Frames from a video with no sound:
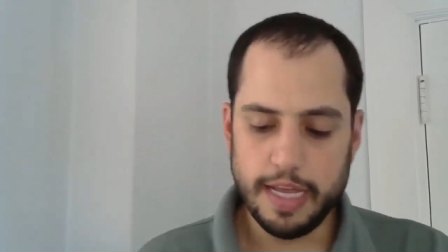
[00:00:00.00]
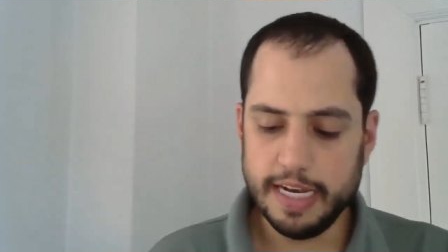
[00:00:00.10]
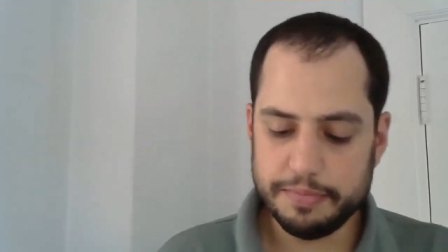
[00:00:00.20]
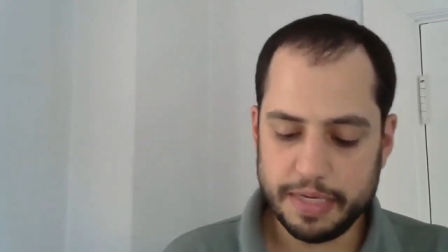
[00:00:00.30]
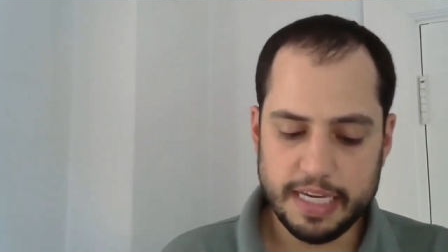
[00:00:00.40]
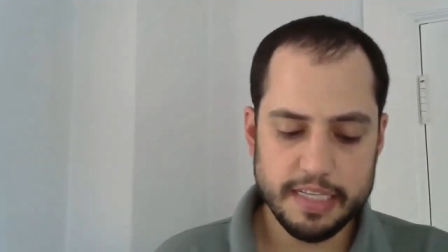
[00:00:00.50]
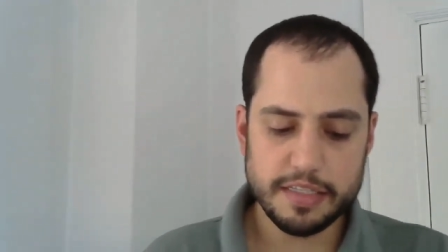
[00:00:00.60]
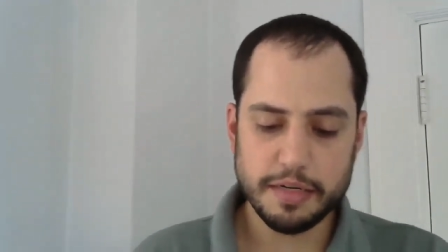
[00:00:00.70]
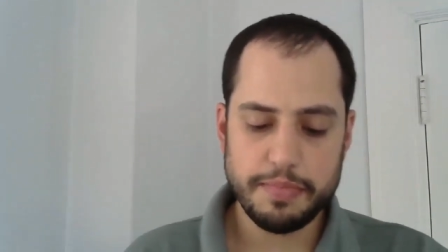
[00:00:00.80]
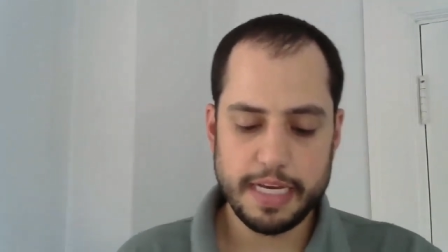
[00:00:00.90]
and it
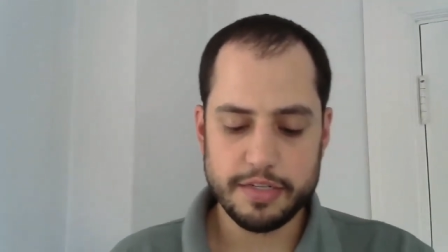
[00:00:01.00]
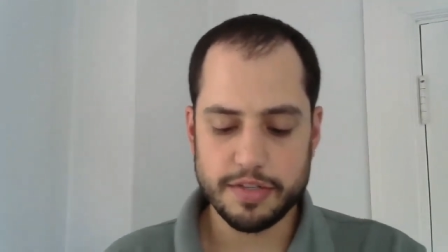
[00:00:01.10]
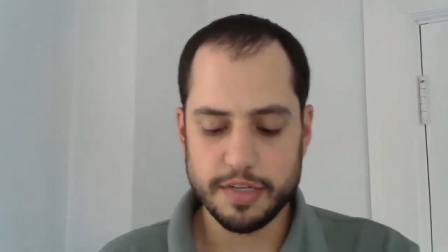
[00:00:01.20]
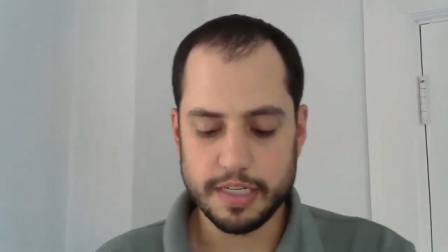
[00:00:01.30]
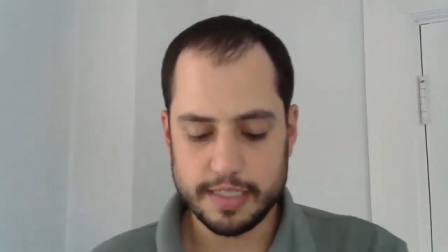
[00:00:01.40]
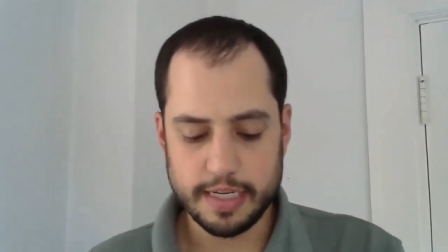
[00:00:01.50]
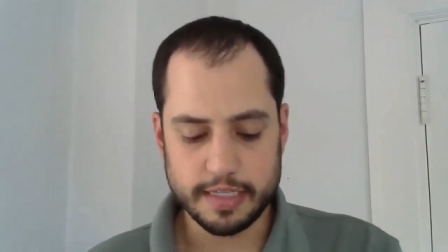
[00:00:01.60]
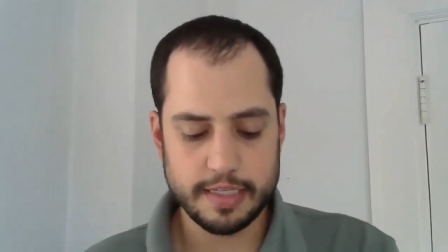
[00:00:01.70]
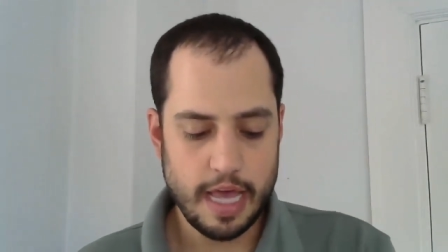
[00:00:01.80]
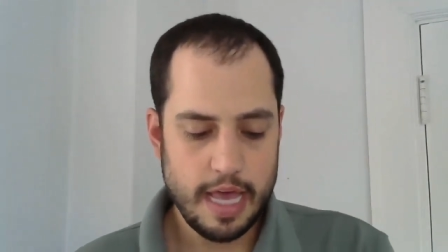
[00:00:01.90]
begins on page
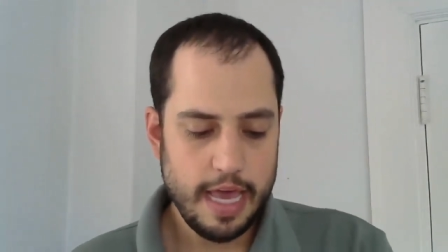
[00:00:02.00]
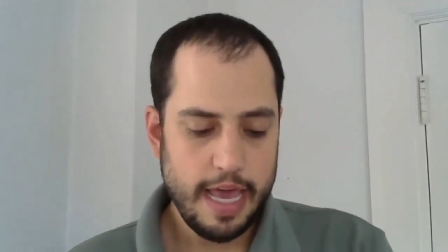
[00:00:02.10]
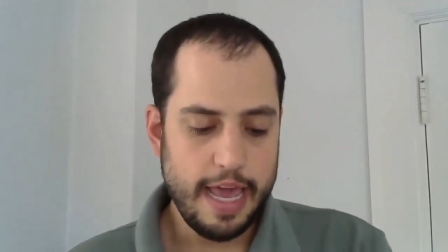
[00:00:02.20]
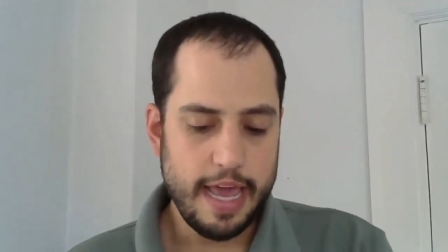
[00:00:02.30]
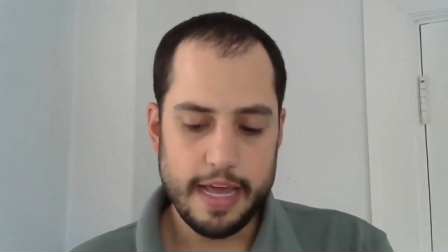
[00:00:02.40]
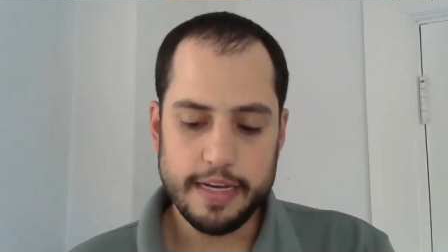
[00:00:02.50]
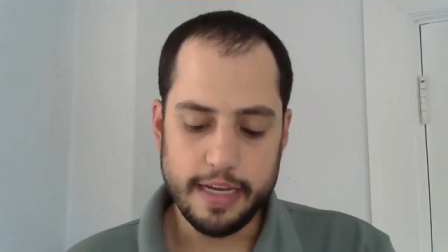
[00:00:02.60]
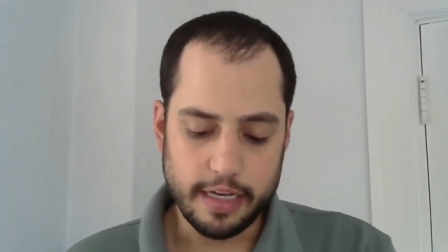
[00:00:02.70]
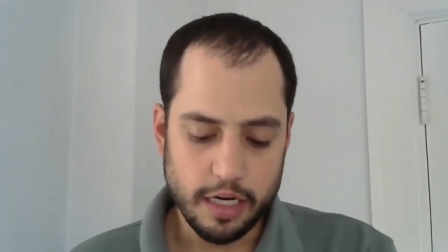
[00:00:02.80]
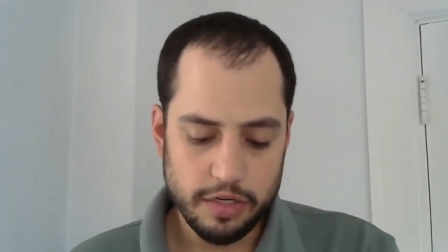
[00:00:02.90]
36 and
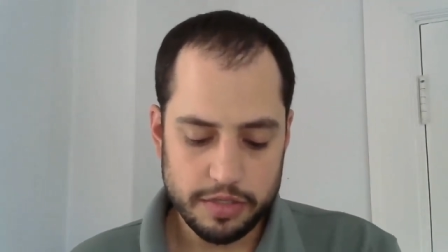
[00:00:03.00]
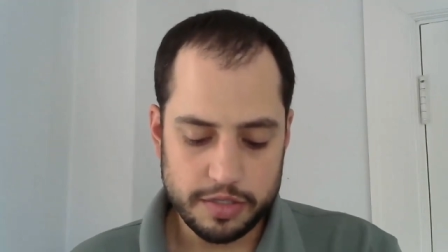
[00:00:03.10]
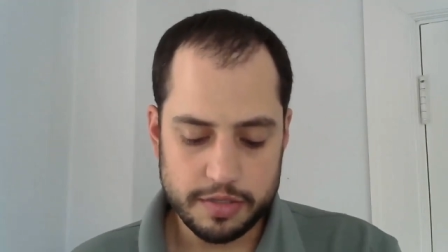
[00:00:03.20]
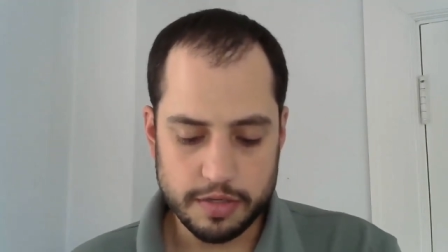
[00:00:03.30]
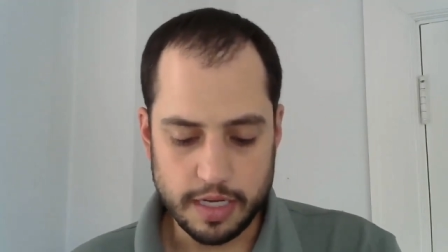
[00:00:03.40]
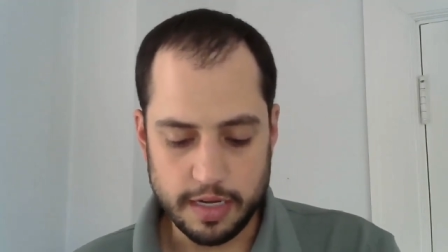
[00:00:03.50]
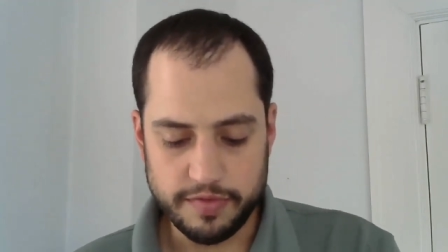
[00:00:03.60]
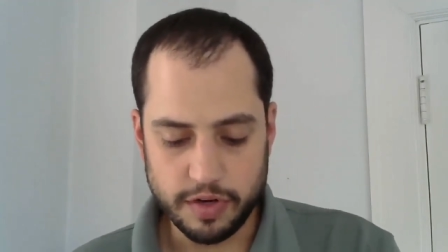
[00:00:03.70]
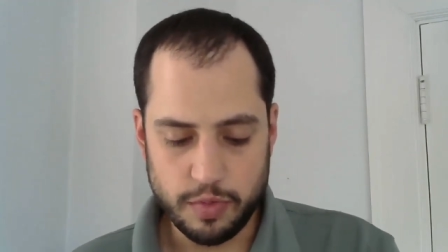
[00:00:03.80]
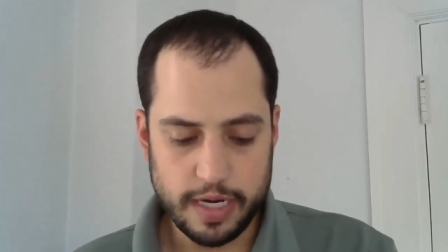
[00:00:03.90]
it goes uh,
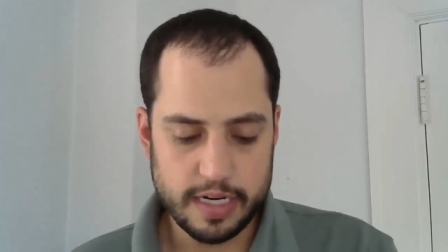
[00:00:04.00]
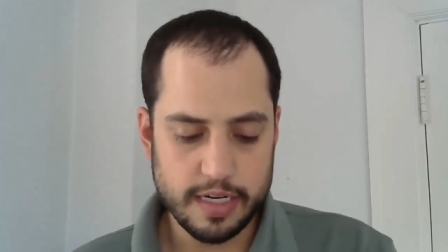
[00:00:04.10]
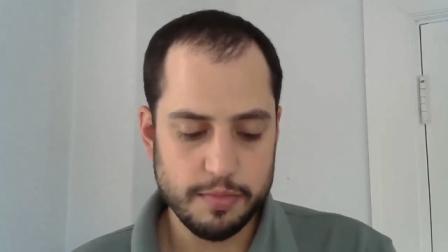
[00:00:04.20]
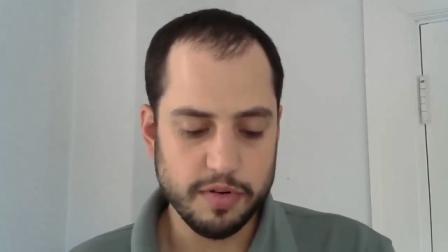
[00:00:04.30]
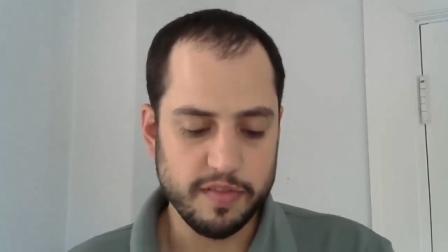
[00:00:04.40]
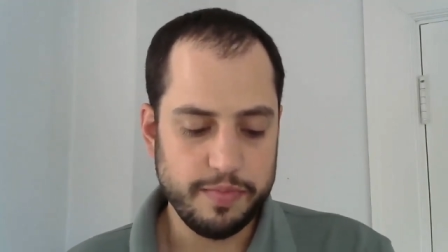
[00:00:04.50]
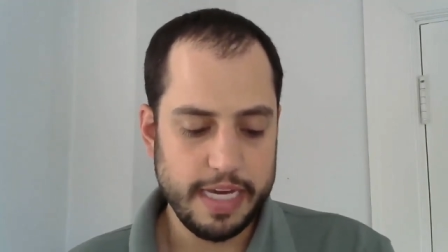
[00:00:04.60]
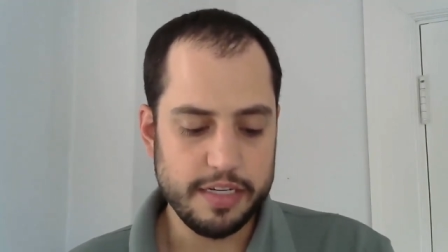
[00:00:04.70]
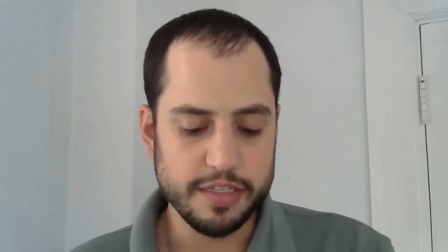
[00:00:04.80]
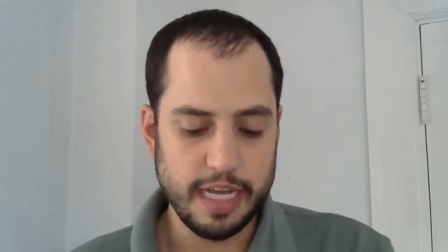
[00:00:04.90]
for quite a number of
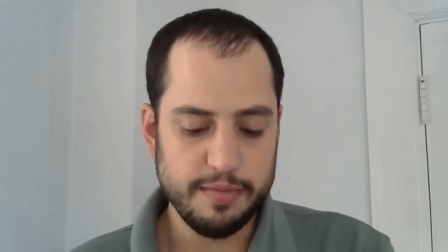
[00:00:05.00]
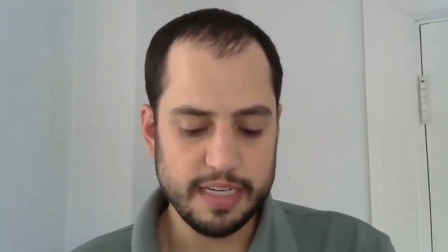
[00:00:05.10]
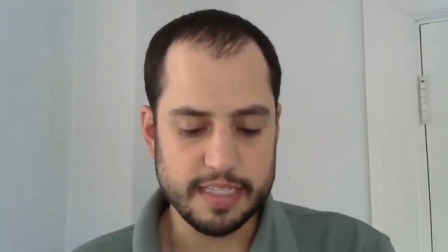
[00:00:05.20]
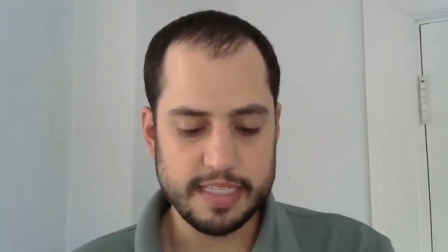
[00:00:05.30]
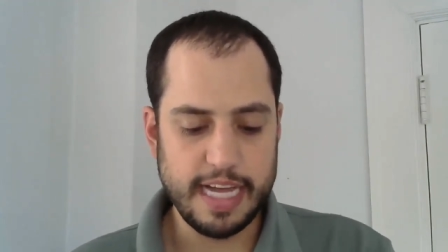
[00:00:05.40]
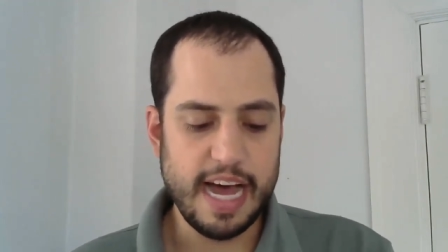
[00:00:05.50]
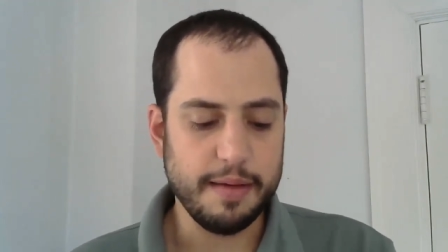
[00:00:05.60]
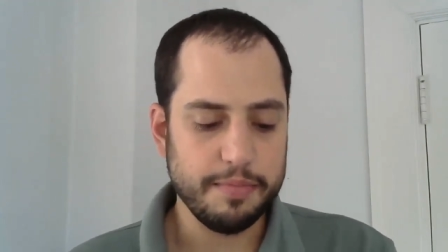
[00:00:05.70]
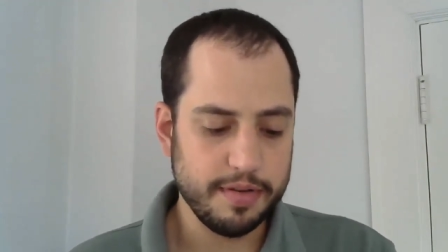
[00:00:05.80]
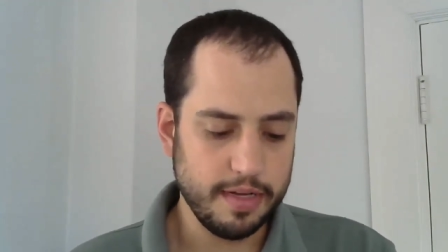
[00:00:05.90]
pages. I'm going to
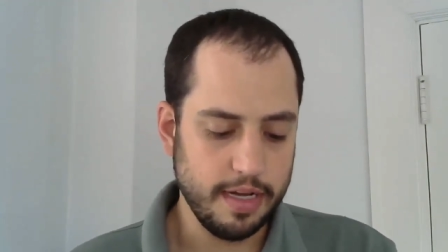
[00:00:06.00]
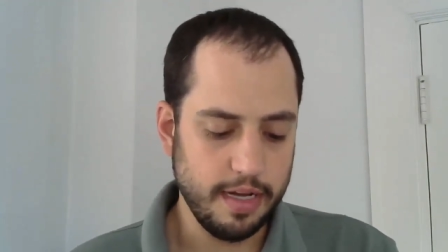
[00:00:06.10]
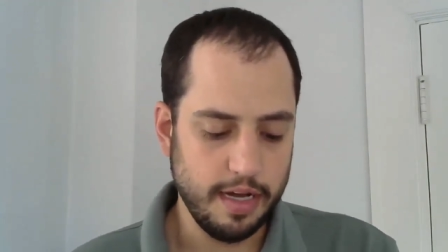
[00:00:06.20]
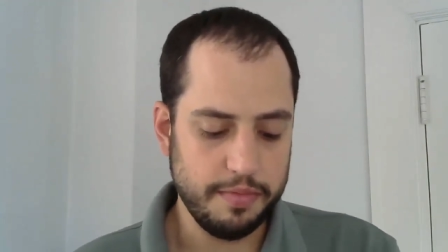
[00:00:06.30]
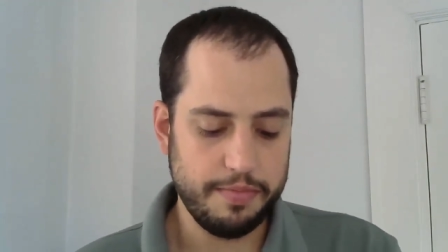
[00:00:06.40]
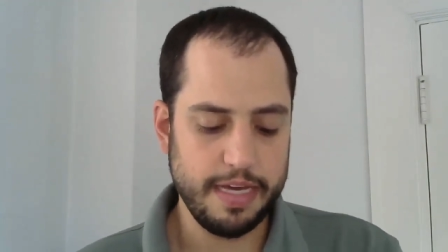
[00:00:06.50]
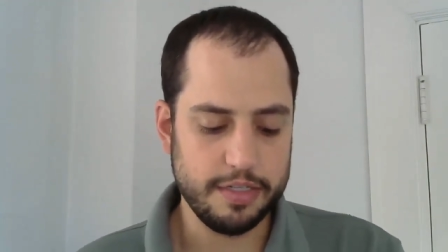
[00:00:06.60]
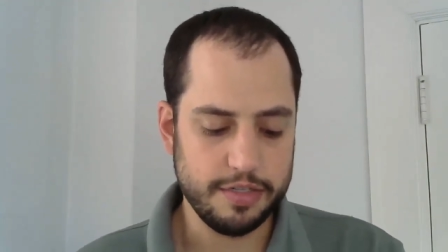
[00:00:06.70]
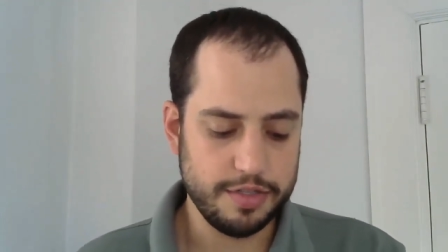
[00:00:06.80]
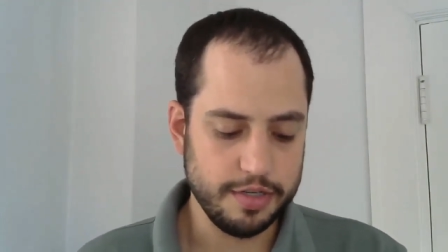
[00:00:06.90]
stop uh, on
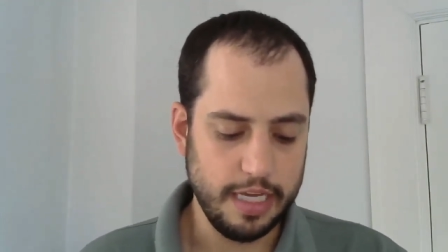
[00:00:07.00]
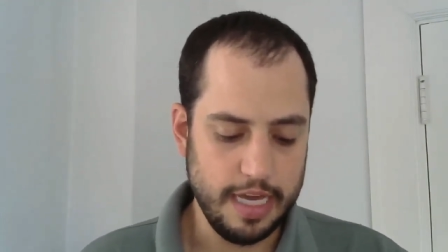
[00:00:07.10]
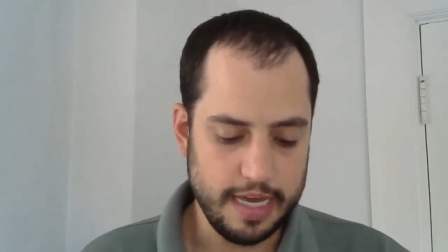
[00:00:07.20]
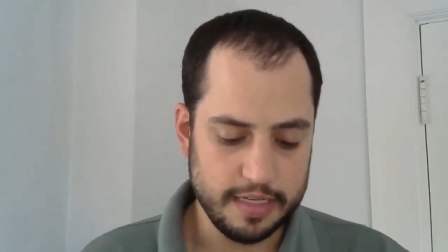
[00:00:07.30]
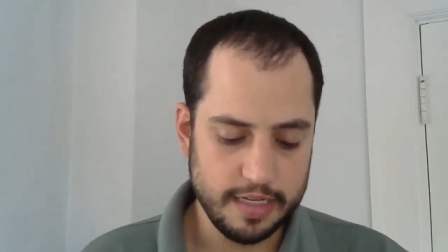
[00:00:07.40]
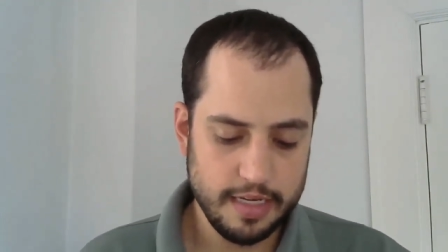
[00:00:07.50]
page 38.